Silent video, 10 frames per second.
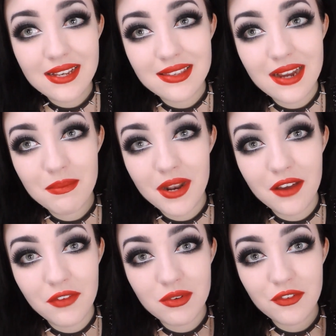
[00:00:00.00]
Links are down
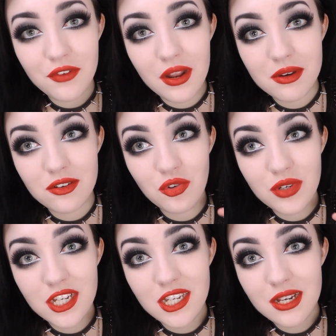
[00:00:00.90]
below if you want to follow me on
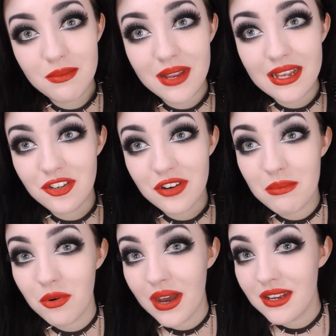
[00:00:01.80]
Twitter, Tumblr,
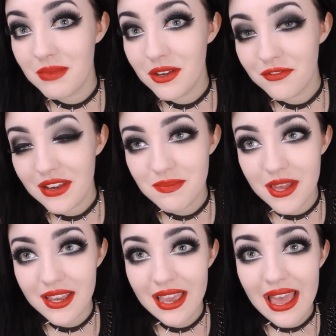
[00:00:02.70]
Instagram, or add me on
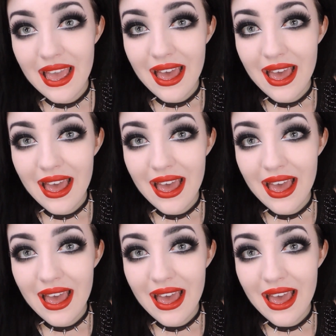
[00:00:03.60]
Facebook.